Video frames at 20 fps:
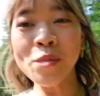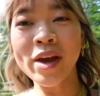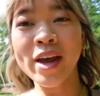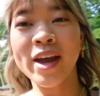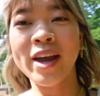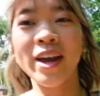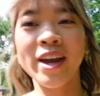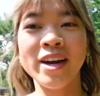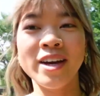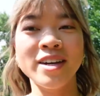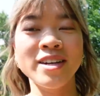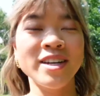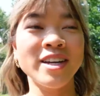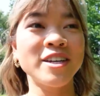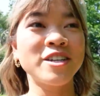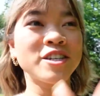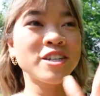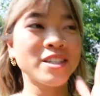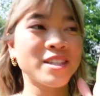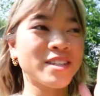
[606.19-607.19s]
and
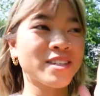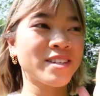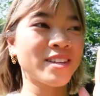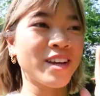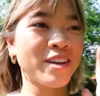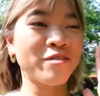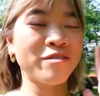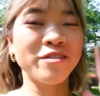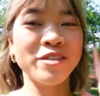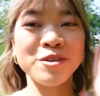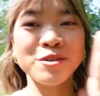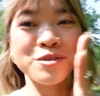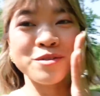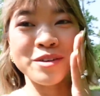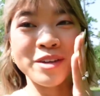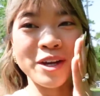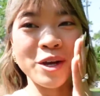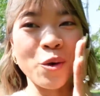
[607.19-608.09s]
it just, it feels really